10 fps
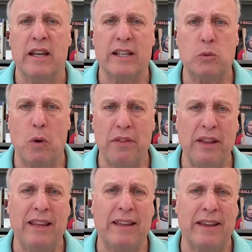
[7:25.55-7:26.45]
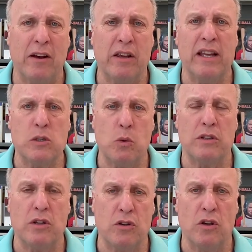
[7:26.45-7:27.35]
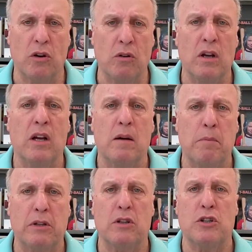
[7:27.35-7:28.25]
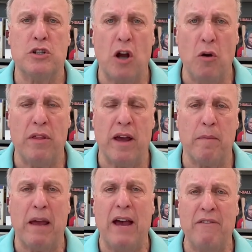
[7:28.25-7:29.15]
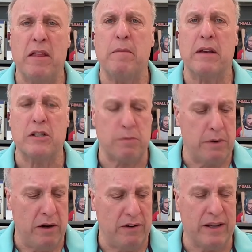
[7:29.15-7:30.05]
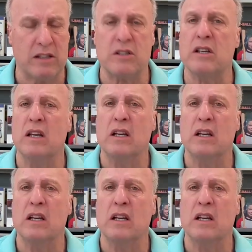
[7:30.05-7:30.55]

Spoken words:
It's one thing to tell kids what to do, but to show them, having them experience,